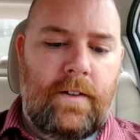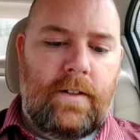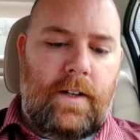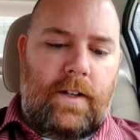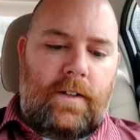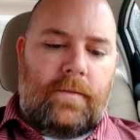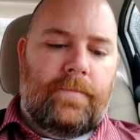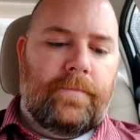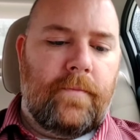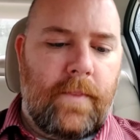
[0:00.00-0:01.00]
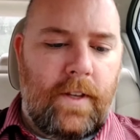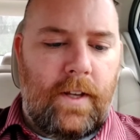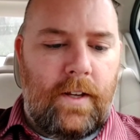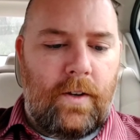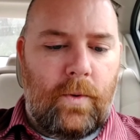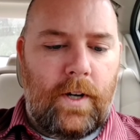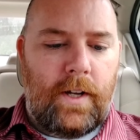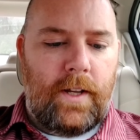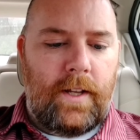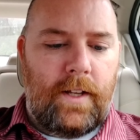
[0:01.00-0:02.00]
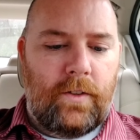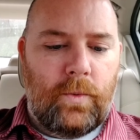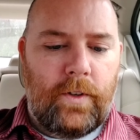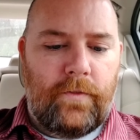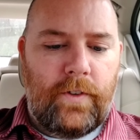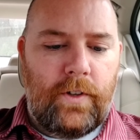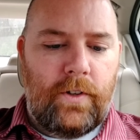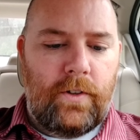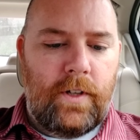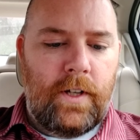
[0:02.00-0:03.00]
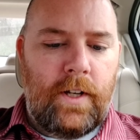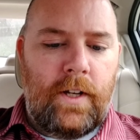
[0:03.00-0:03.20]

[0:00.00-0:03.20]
Um, yeah, what is one food?